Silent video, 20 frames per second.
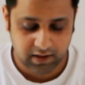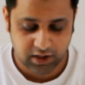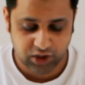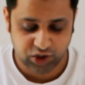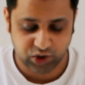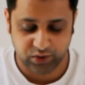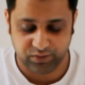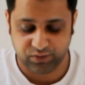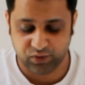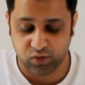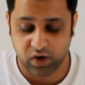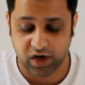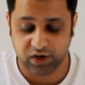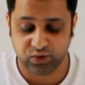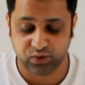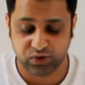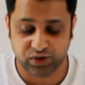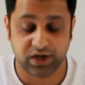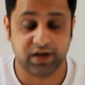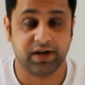So if you want
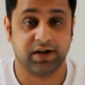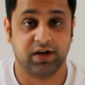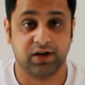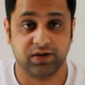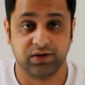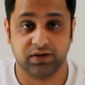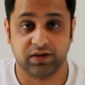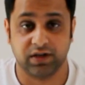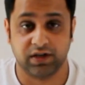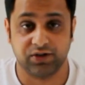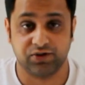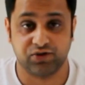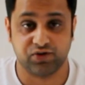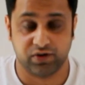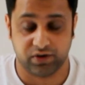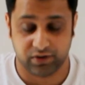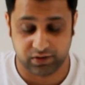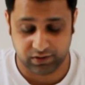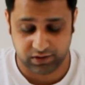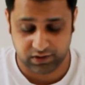to turn on the
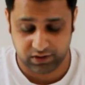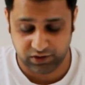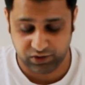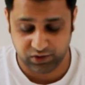drone,